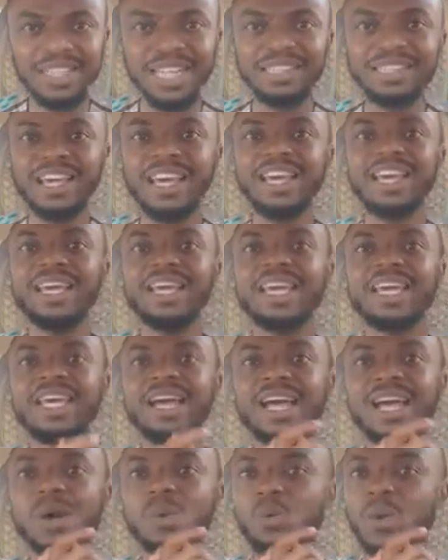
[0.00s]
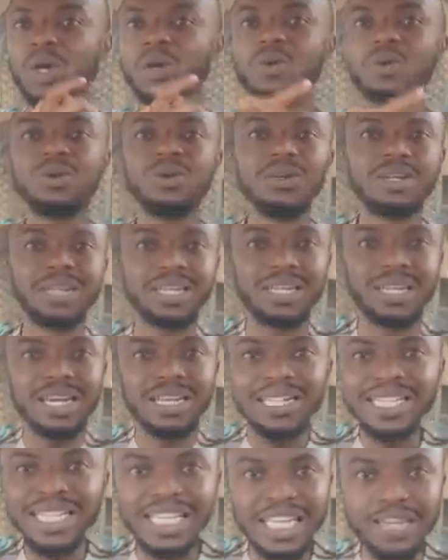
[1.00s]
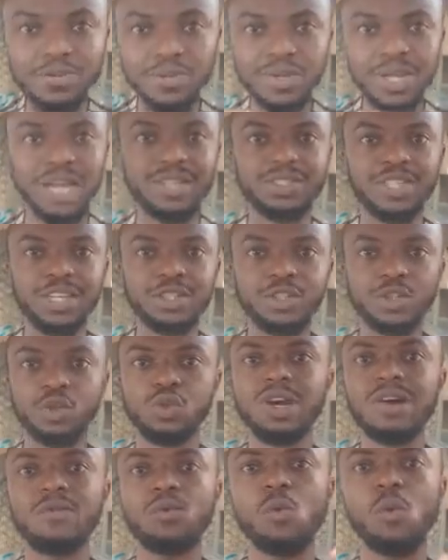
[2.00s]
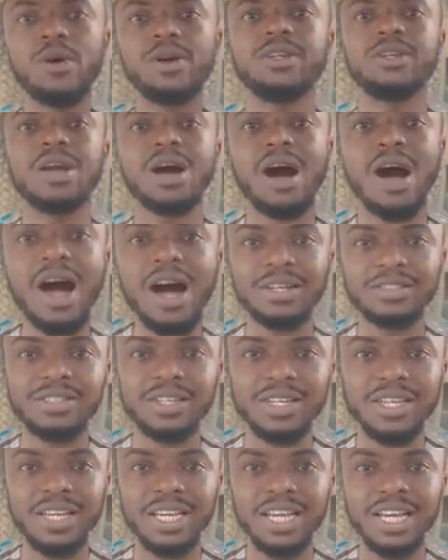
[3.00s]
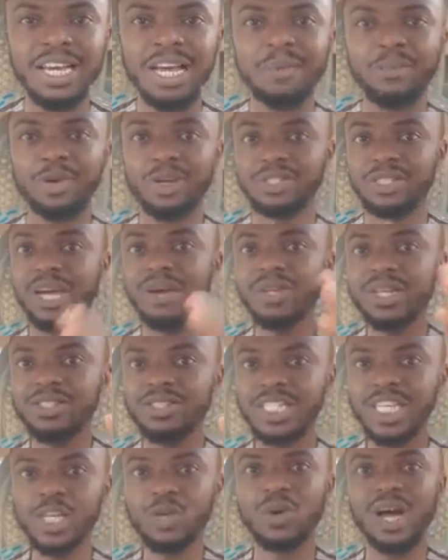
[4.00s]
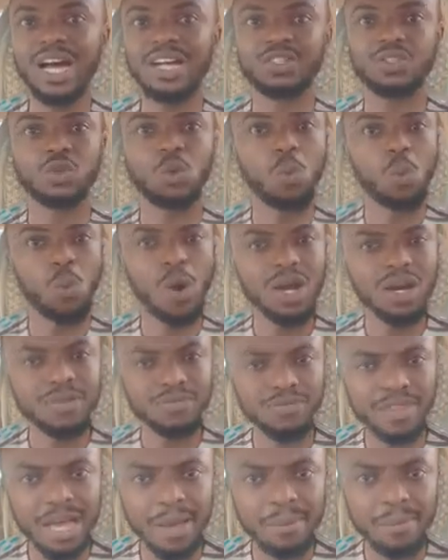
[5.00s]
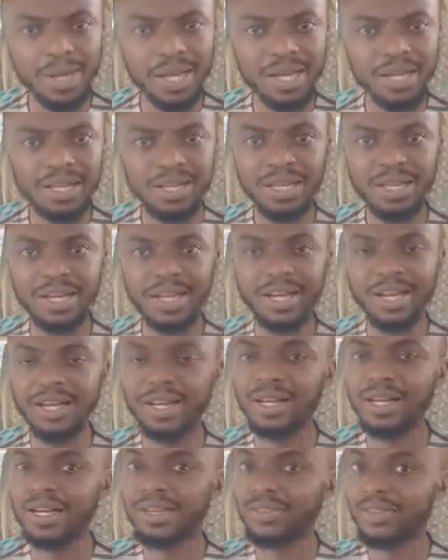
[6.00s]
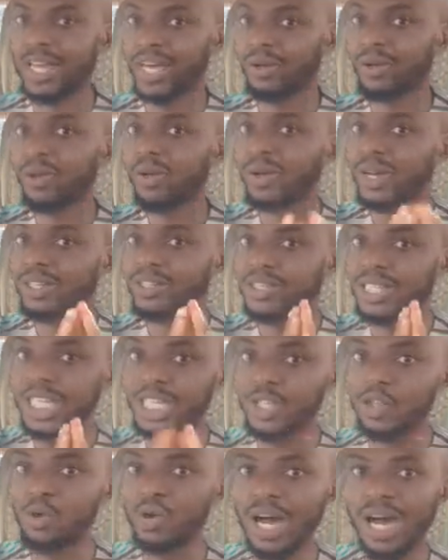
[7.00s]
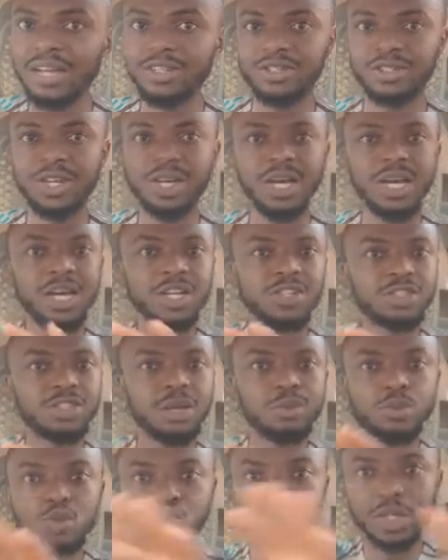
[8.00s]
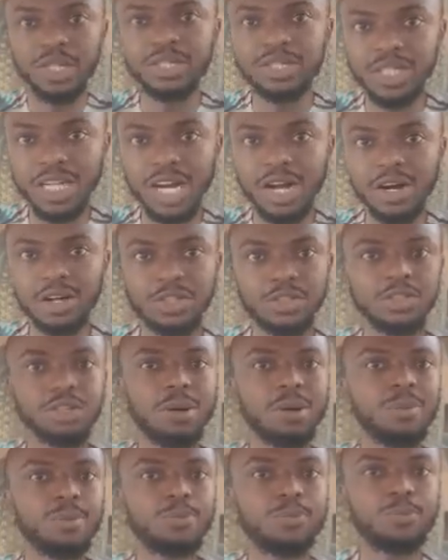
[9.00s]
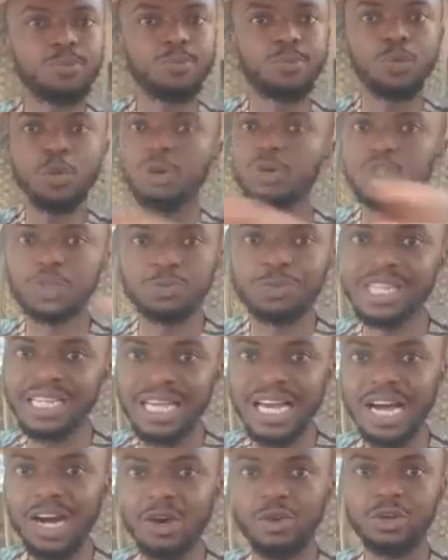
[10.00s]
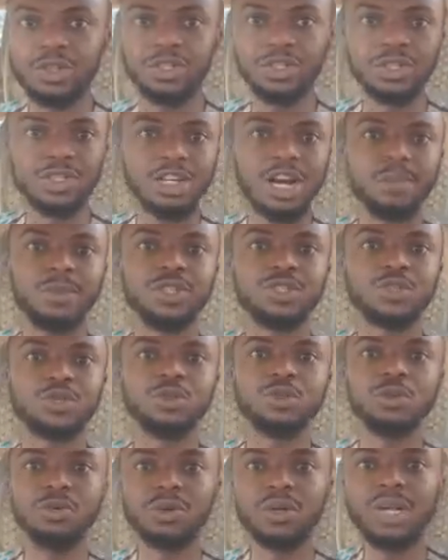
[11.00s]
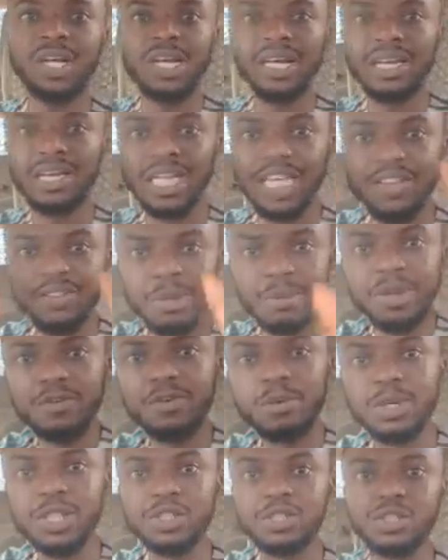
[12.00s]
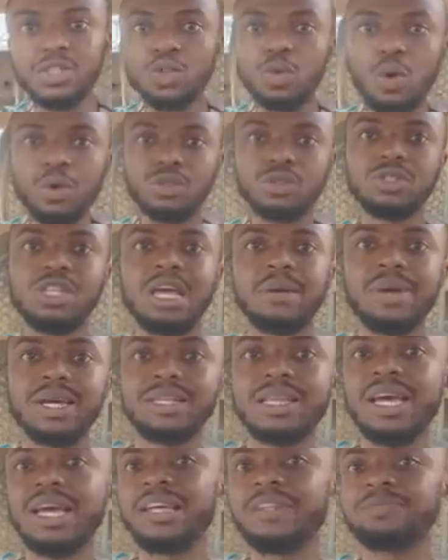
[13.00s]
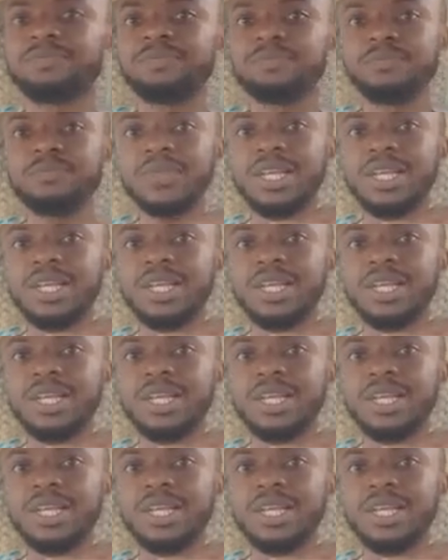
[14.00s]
they will gladly give you their attention. You have won their heart, because now they see you as one of them. They are no longer seeing you as some stranger or some pro speaker who is just coming to give them information and talk to them and then